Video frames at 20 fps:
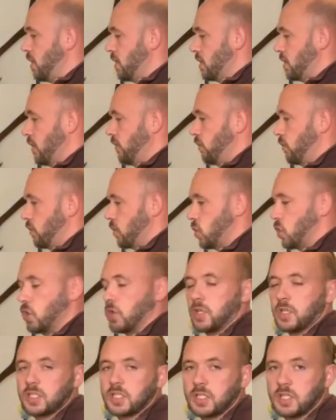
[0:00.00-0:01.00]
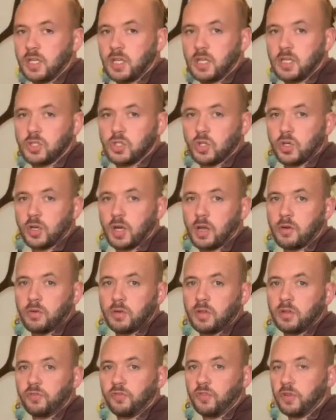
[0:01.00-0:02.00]
as if we were shooting a stage or out
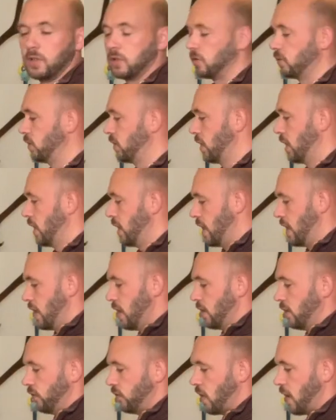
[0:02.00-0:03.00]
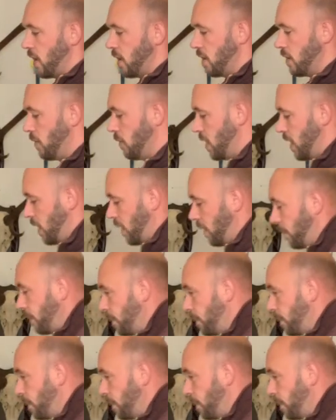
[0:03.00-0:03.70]
in the field, firing away.